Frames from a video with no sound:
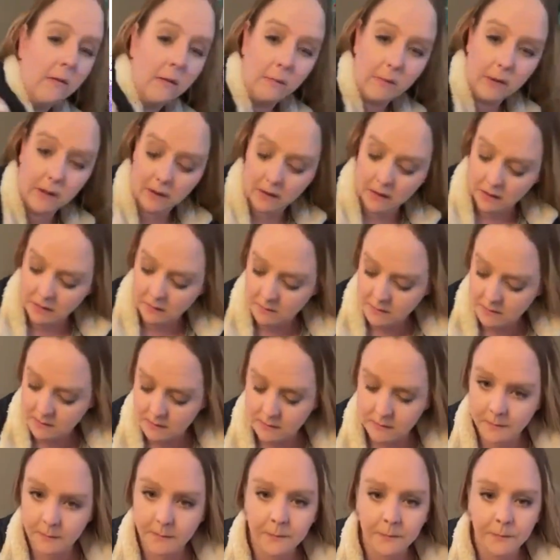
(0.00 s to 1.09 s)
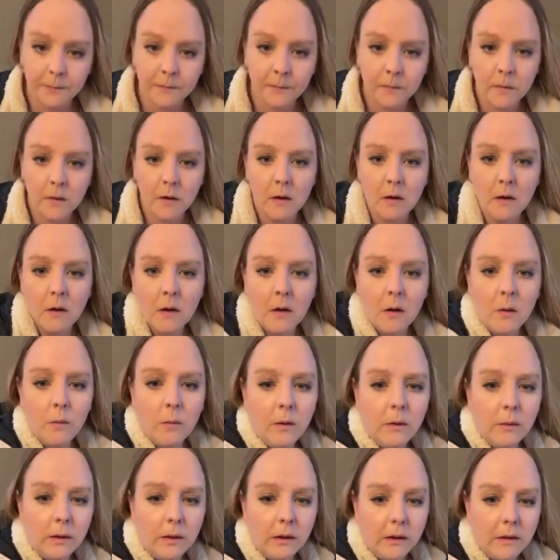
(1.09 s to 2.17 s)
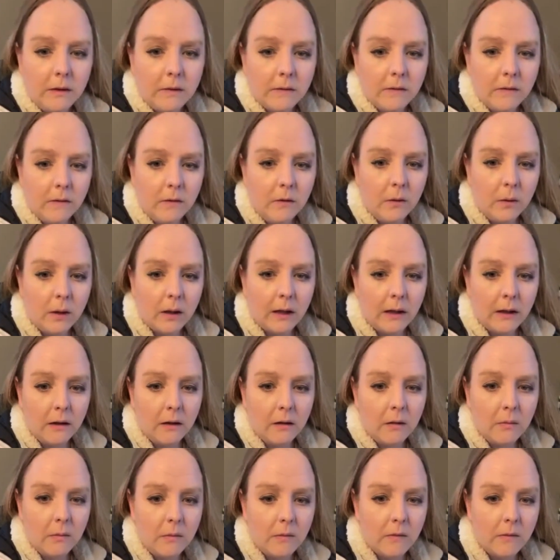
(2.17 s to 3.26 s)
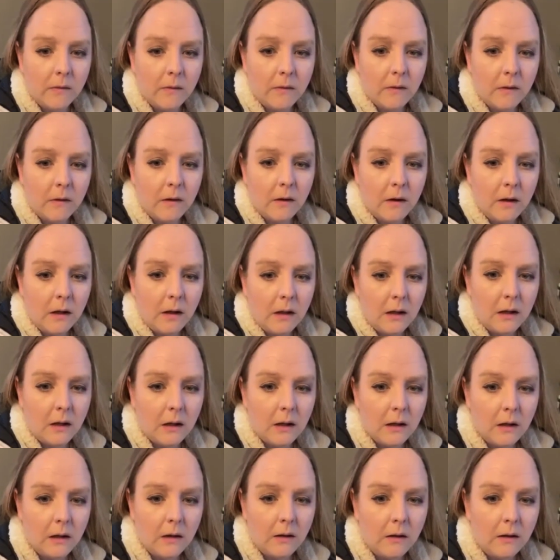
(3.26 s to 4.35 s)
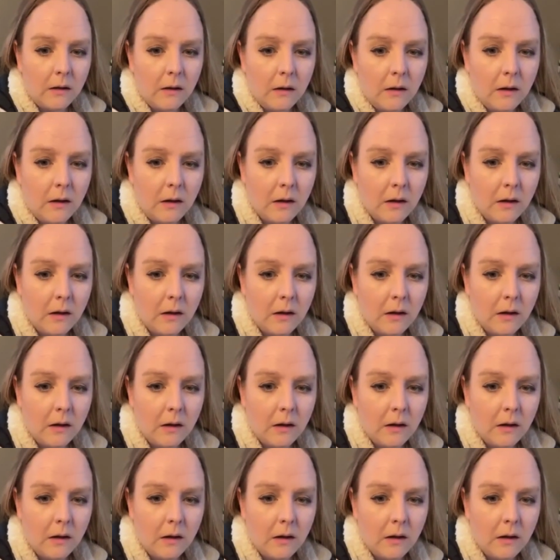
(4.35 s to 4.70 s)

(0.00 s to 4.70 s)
like sometimes we release new items and